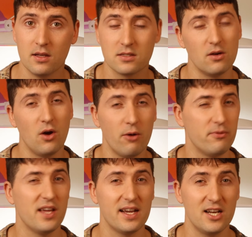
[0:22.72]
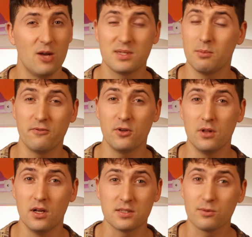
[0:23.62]
So hopefully I can help some of
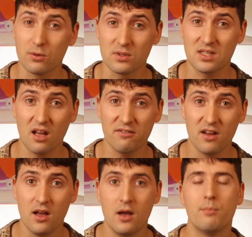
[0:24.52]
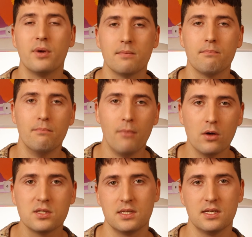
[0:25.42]
you learn some cool stuff, but
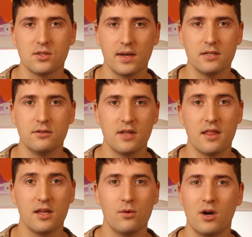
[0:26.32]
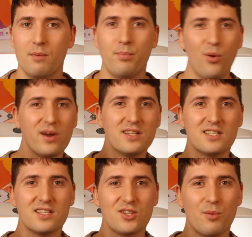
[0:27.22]
mostly so I can do that thing where I point
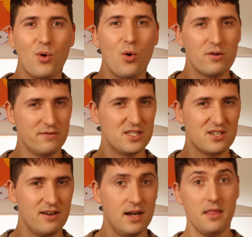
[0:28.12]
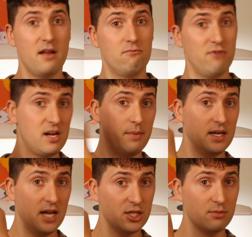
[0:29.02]
to the top corner of the screen and then a
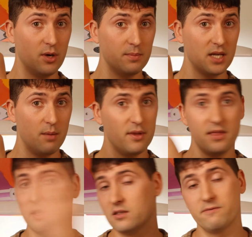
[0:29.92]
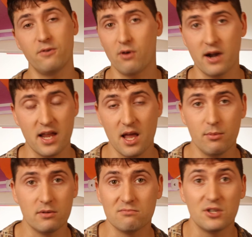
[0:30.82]
recommendation pops up and then it's 4
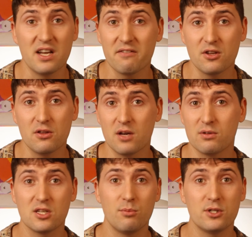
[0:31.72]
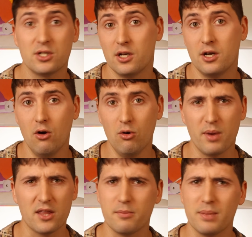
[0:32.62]
AM and you never knew there was so much to know
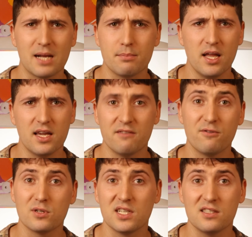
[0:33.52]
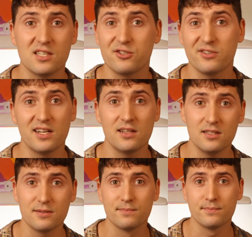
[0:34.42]
about the Black Plague in 14th century England.